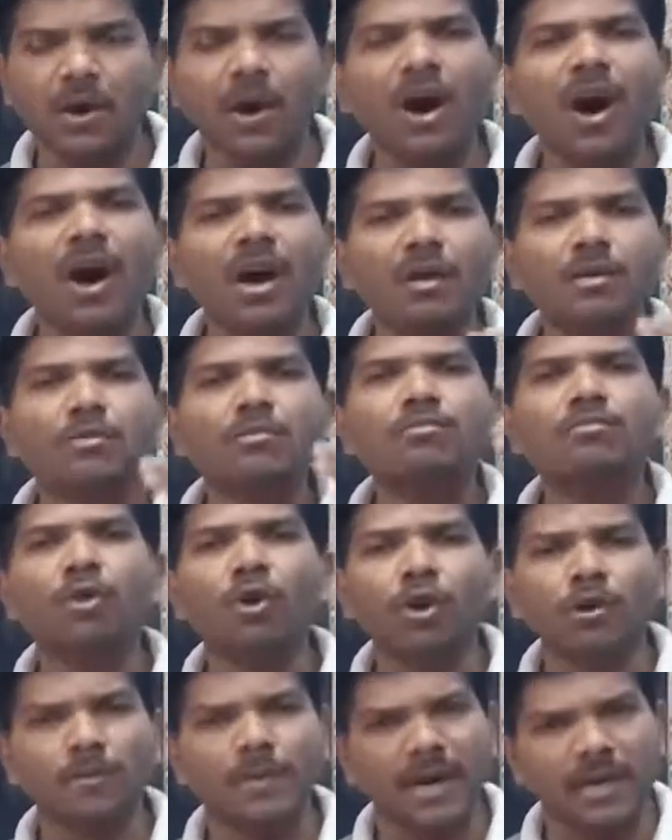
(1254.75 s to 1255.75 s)
or
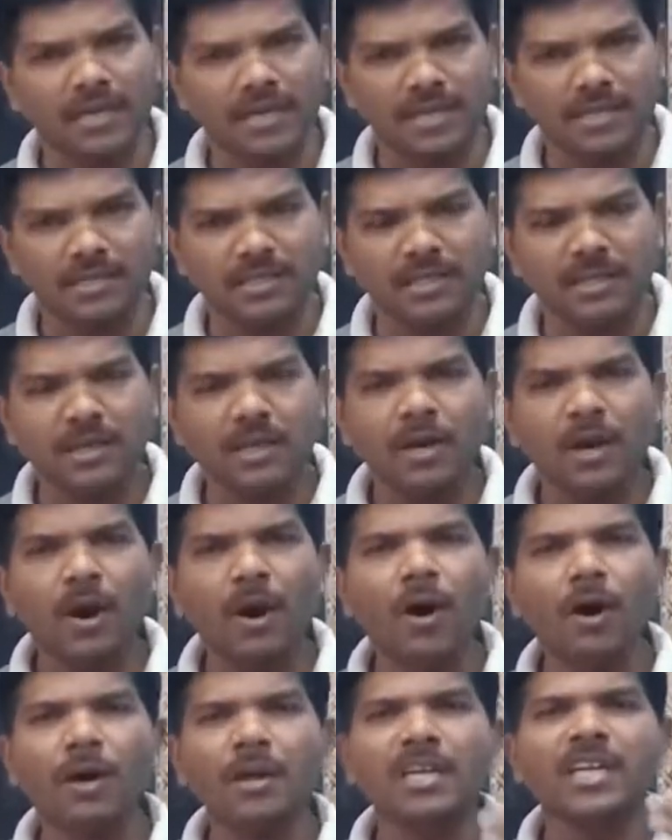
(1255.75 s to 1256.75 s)
More Market
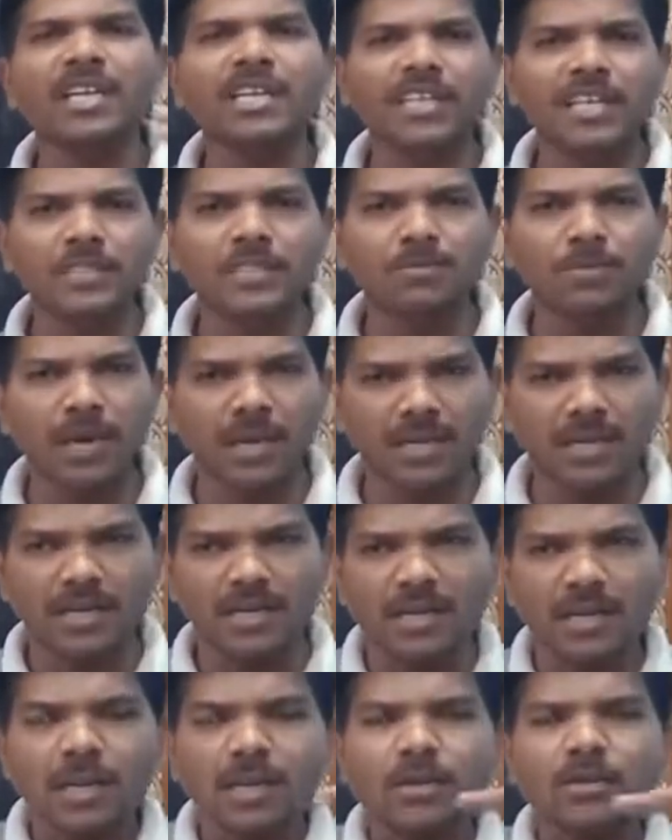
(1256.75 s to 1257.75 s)
or Heritage
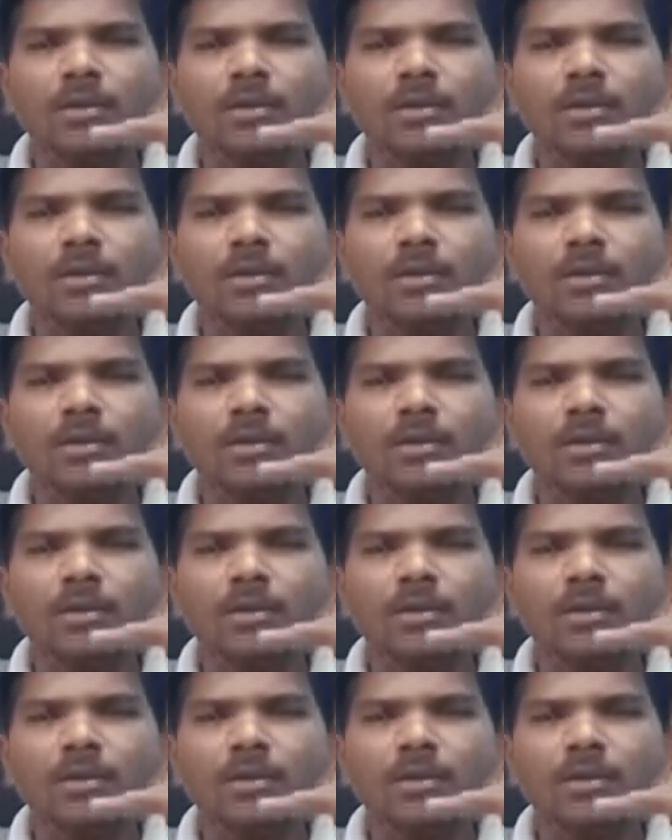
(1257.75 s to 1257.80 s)
Market.